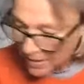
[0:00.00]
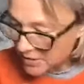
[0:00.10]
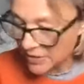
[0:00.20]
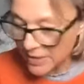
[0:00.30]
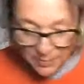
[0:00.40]

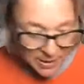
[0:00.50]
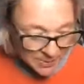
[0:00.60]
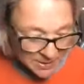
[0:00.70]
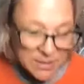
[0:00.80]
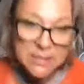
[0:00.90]
So there we are,
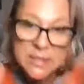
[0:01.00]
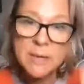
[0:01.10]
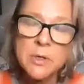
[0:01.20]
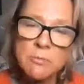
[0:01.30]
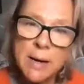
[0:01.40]
my darlings.
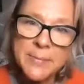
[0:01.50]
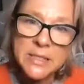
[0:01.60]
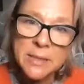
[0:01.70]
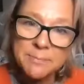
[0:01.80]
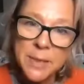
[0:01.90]
I'm going to wrap it
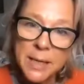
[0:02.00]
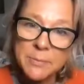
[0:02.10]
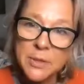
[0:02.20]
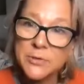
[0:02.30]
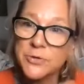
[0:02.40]
up. I'm
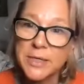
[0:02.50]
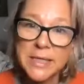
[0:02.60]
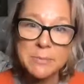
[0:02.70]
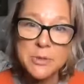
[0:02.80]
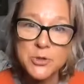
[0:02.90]
going to try and
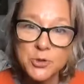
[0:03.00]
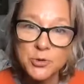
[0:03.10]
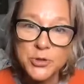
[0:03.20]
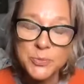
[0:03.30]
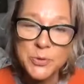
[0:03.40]
keep it as
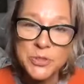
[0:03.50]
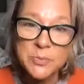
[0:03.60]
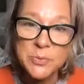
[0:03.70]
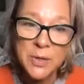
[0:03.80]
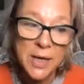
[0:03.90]
short as
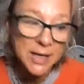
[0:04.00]
possible.